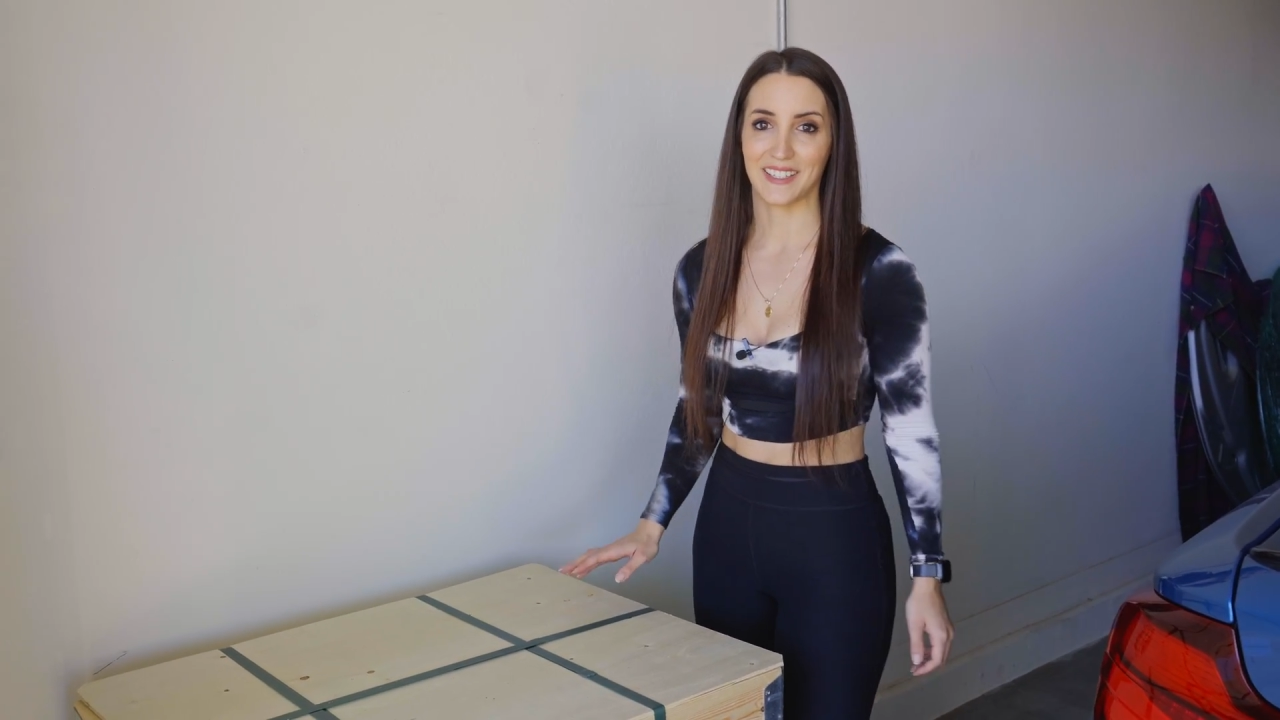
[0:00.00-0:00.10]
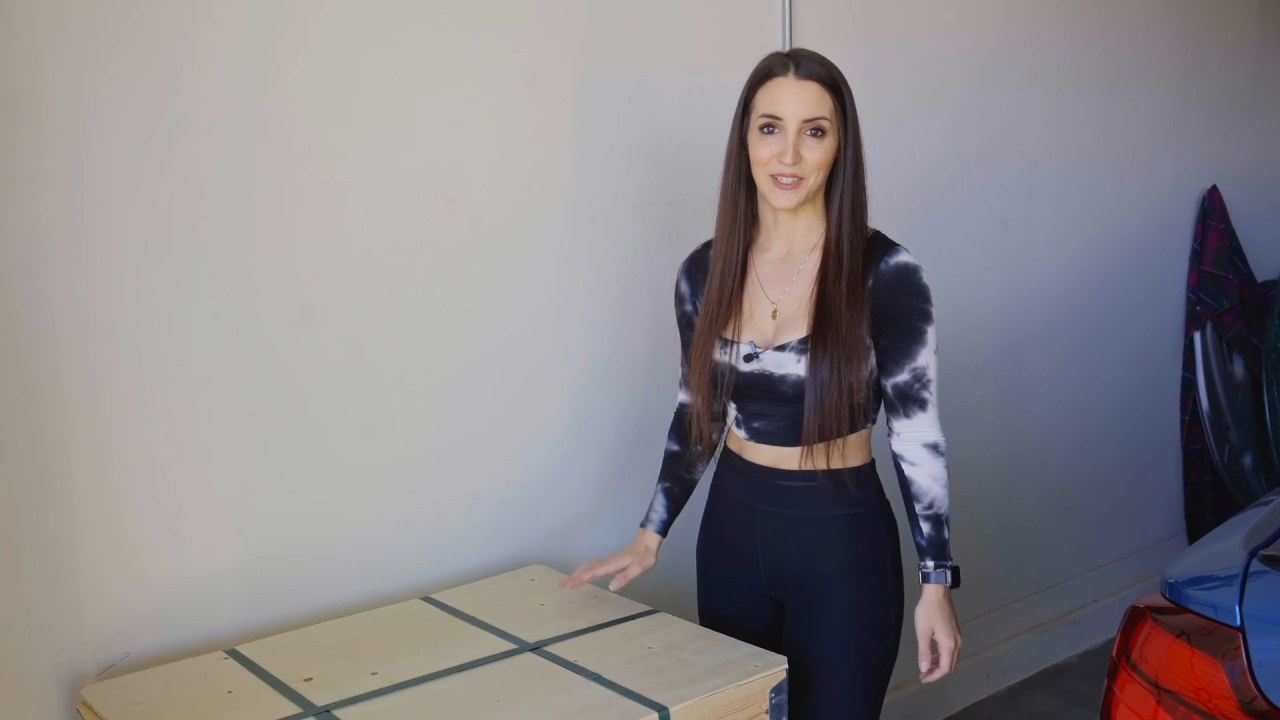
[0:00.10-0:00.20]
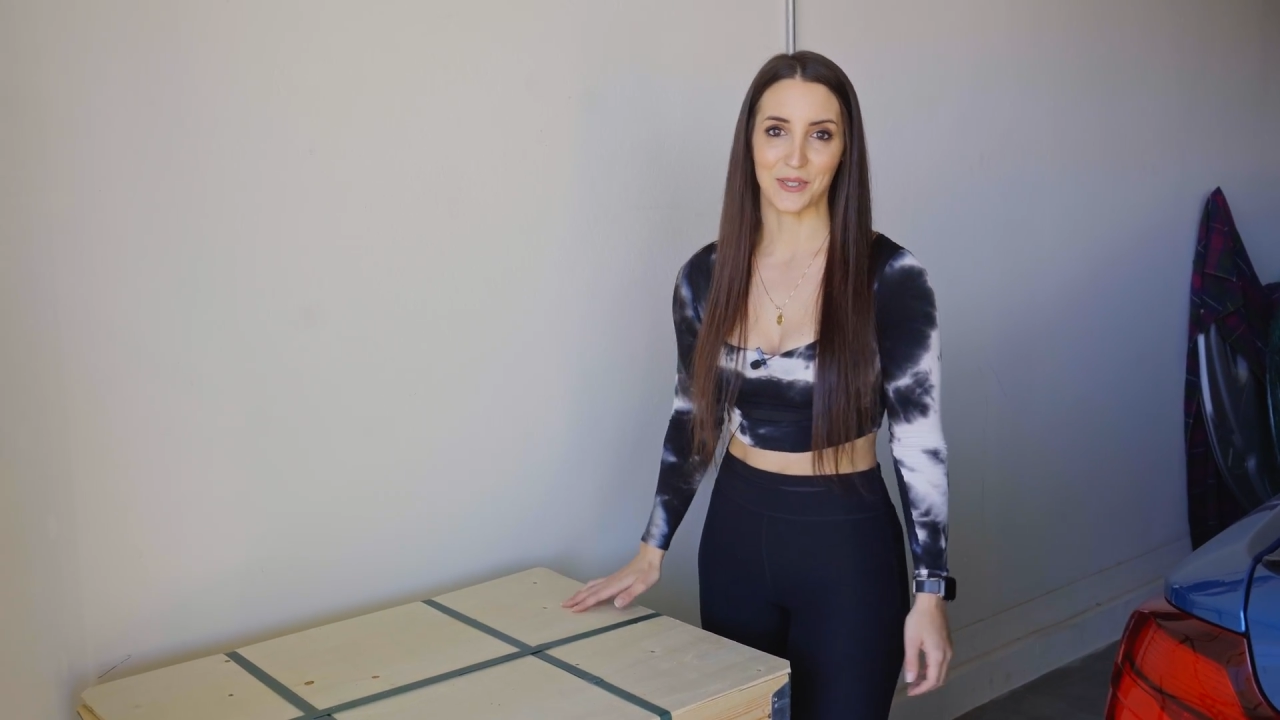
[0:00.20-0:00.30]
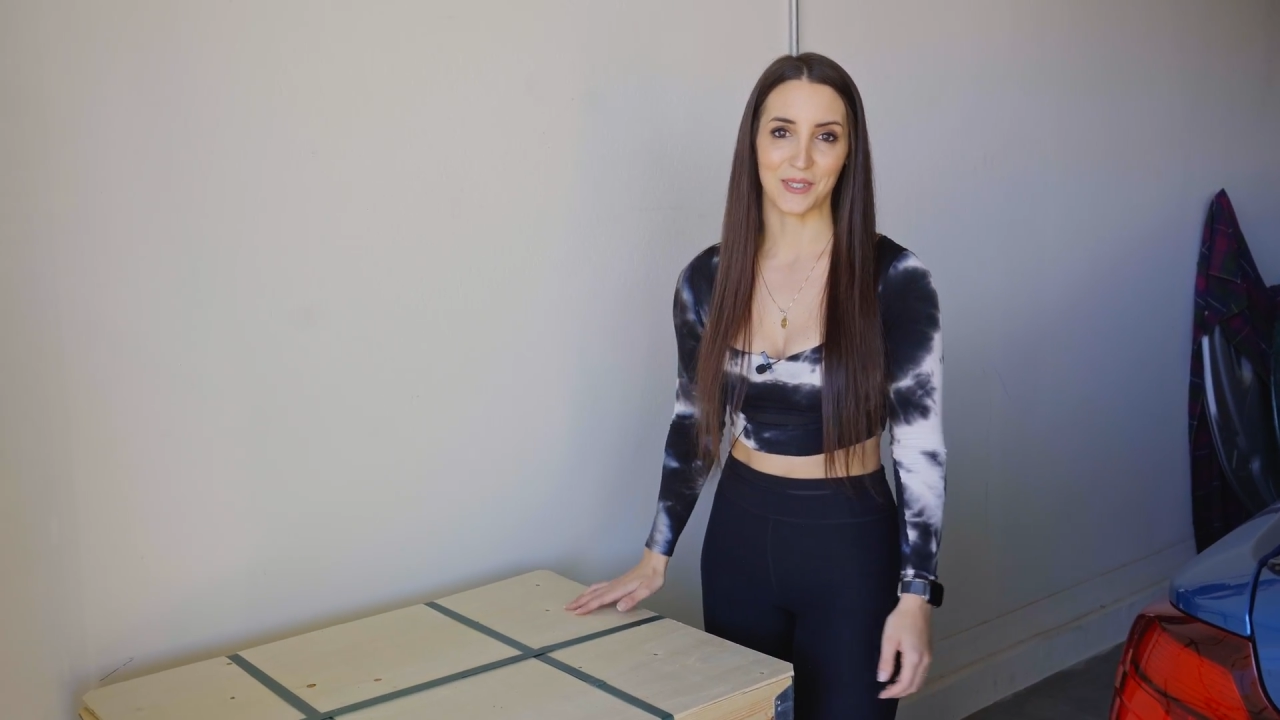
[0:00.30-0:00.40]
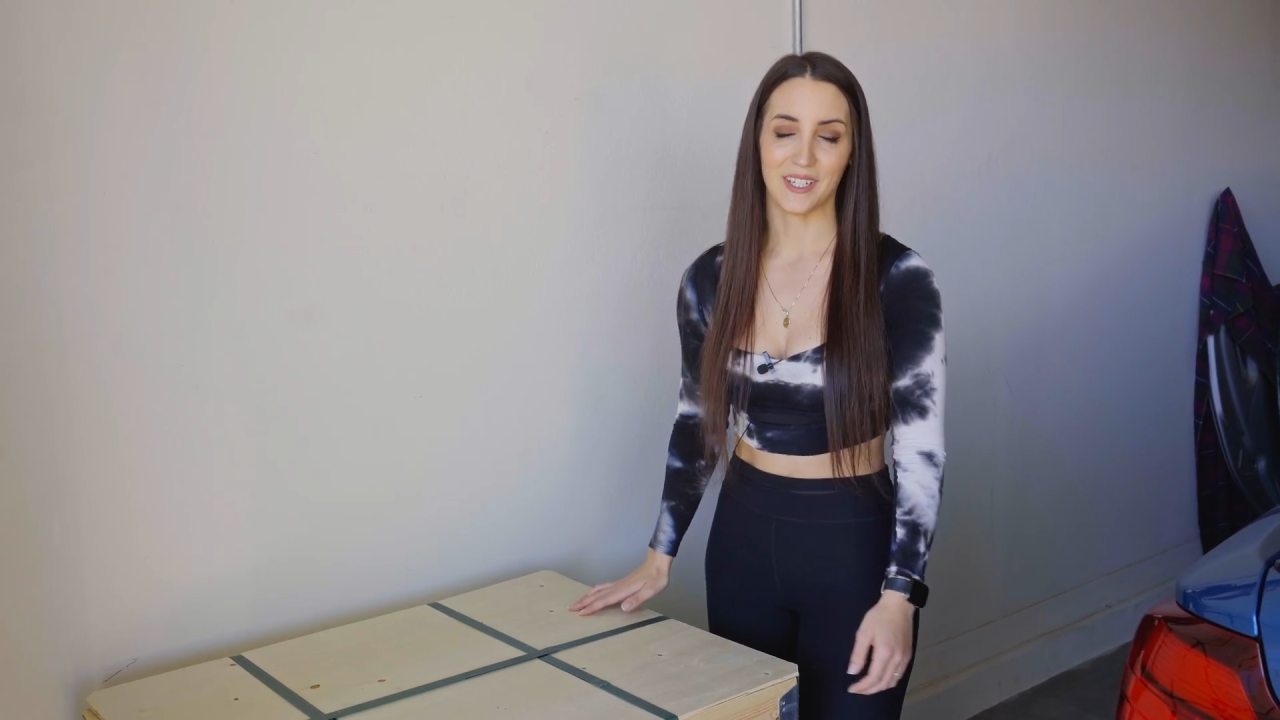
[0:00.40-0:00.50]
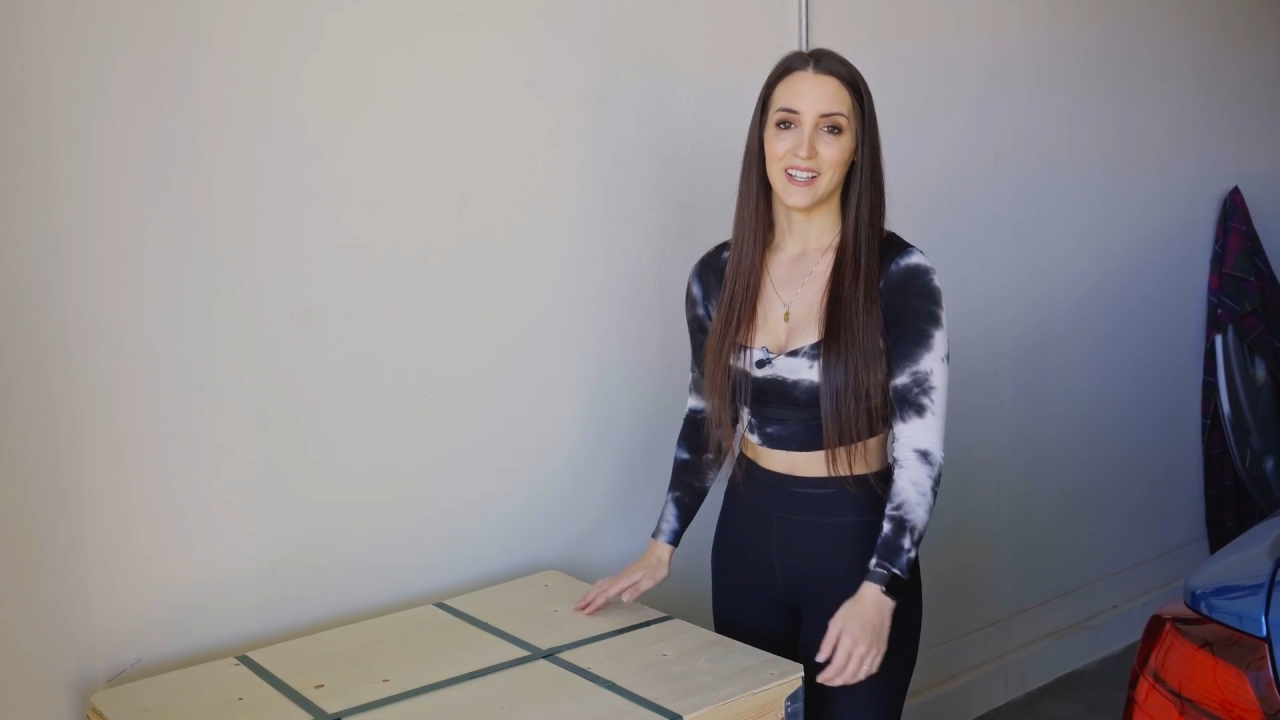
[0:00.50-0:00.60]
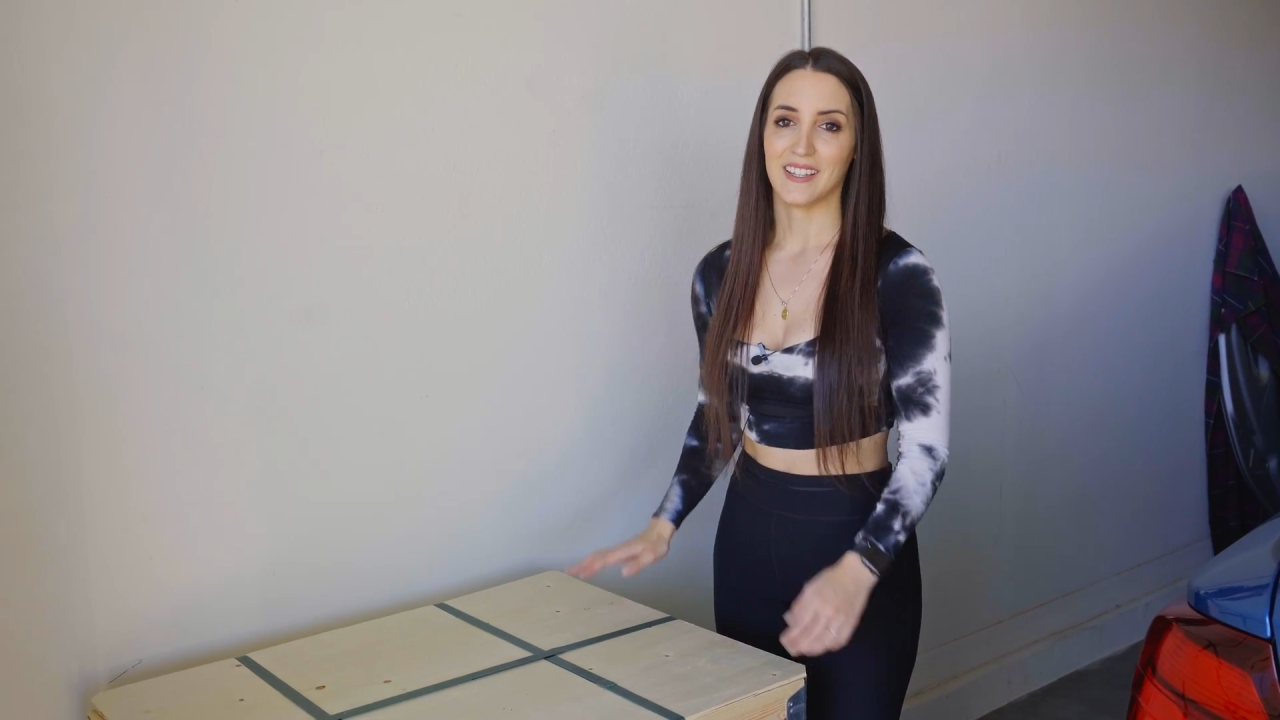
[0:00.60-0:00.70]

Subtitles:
gear